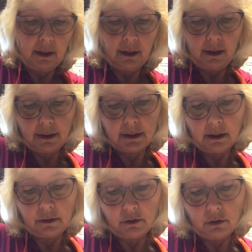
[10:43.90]
then it
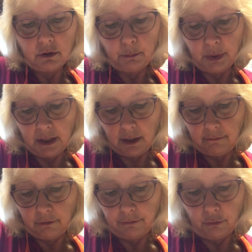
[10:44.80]
tells you to bake it
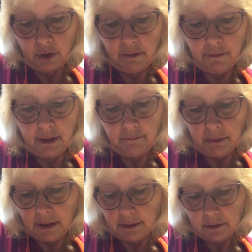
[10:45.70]
for 45
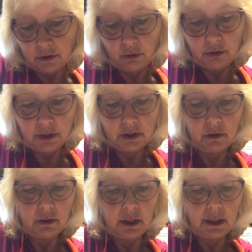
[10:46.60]
minutes or
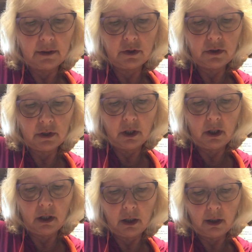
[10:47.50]
until the edges
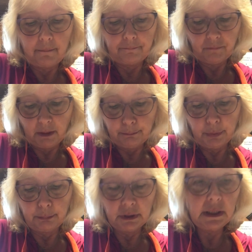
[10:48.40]
are
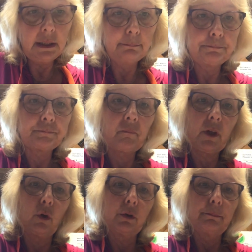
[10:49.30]
bubbly,
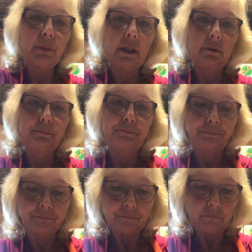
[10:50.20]
golden brown,
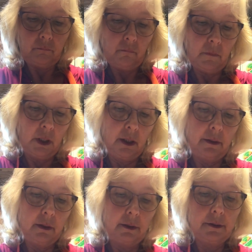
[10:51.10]
and the